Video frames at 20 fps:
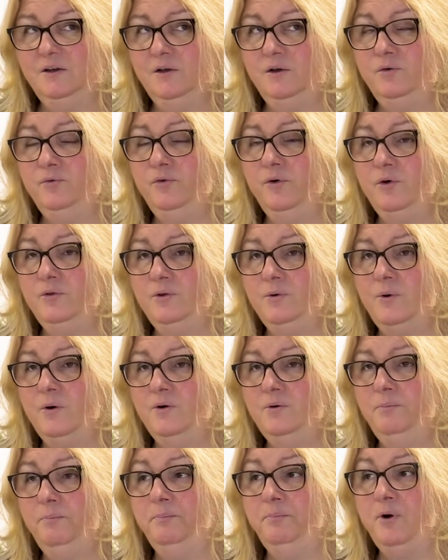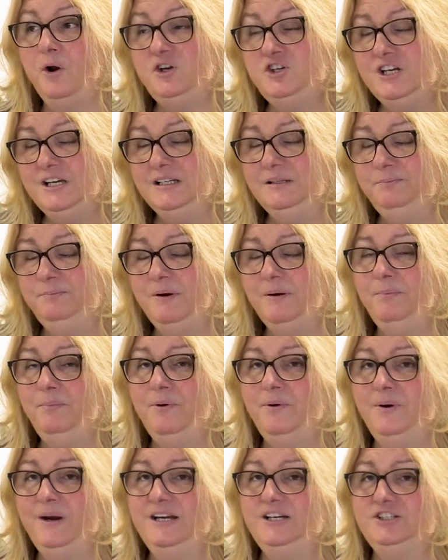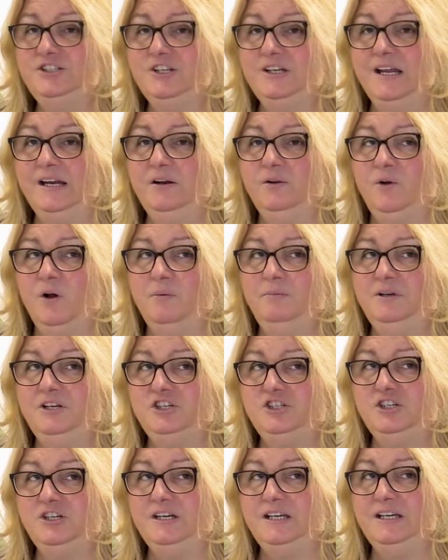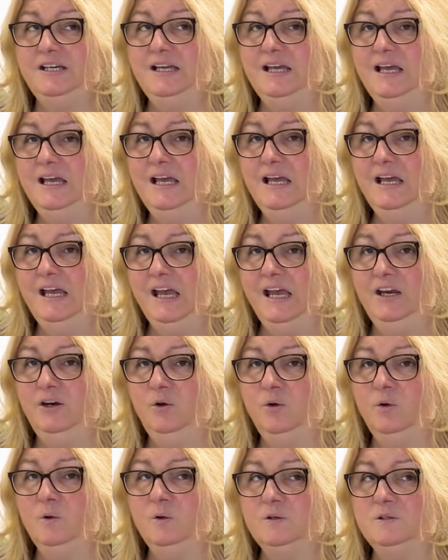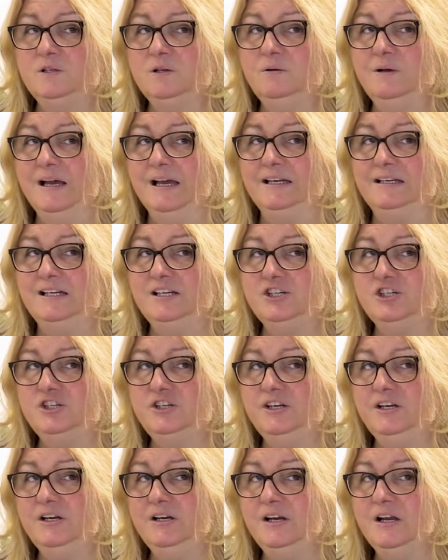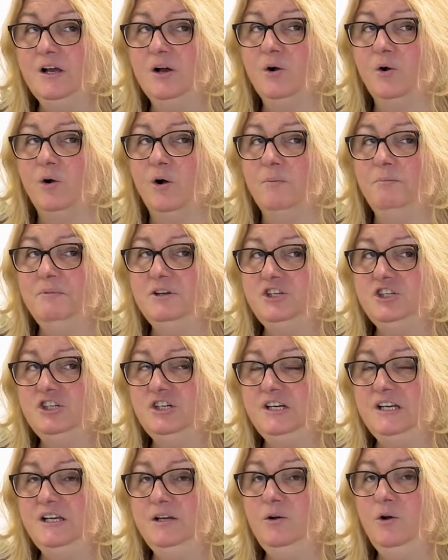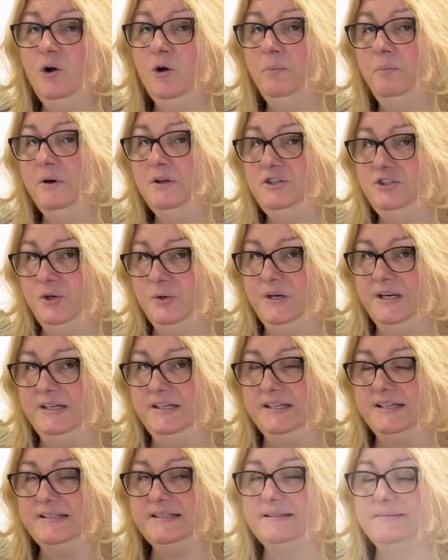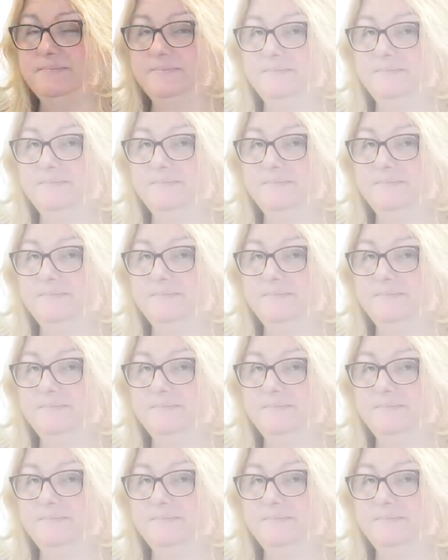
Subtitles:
further on project preparation and commissioning, and also additional commissioning opportunities.